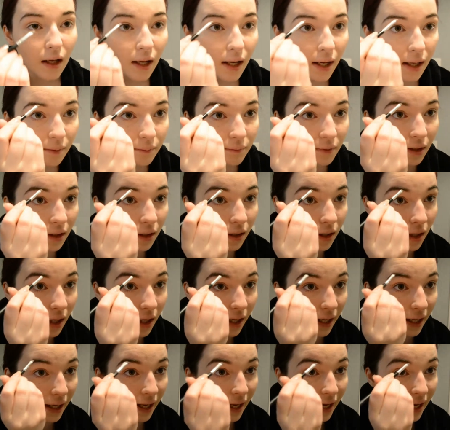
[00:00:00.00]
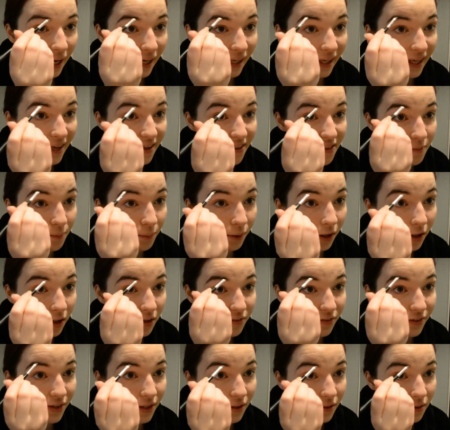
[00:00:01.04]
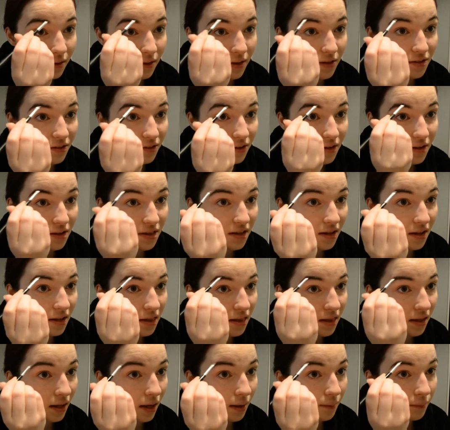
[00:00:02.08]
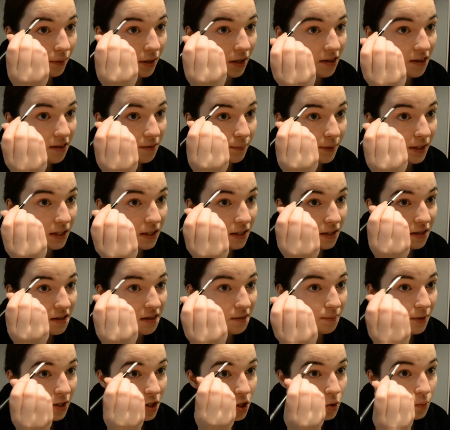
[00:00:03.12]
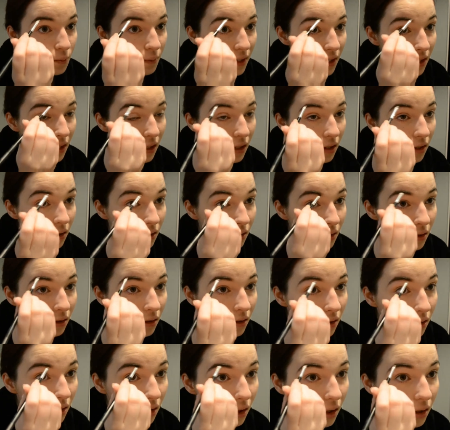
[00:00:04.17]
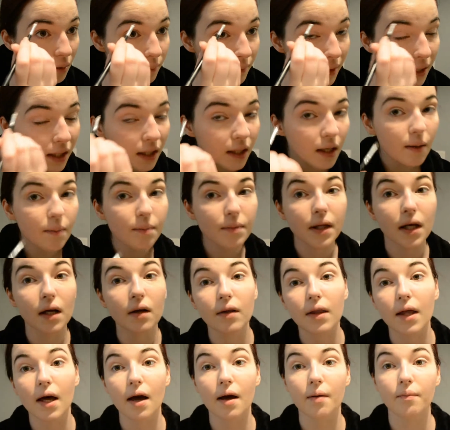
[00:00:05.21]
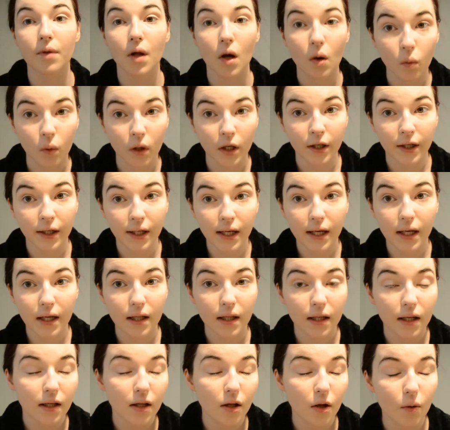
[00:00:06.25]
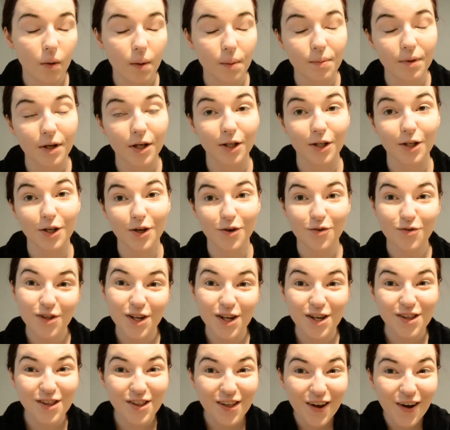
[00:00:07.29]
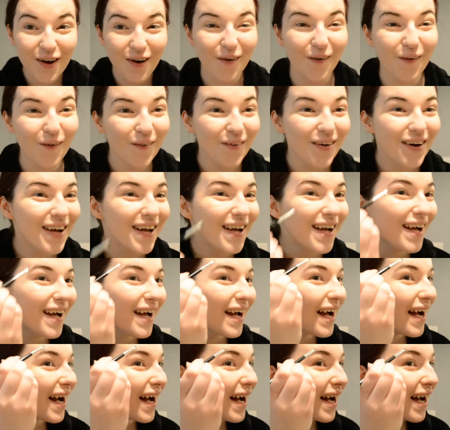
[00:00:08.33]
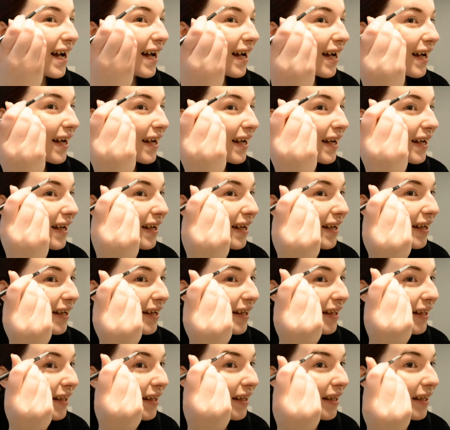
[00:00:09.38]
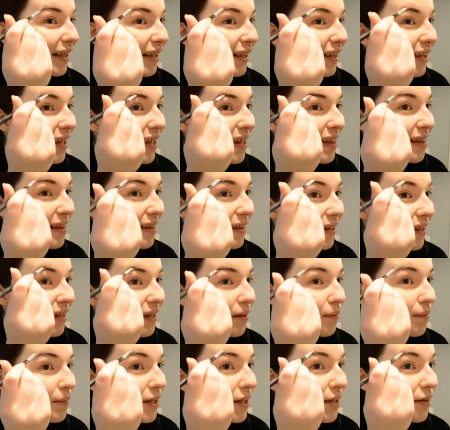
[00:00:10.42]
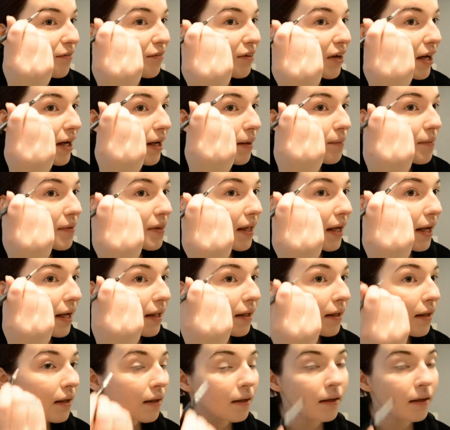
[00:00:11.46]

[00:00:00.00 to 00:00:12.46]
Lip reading: I mean, I guess part of it is good since I'm not spending as much money on makeup now that I'm not wearing it and I know I'm not going to use it. So that's a little bit of an upside.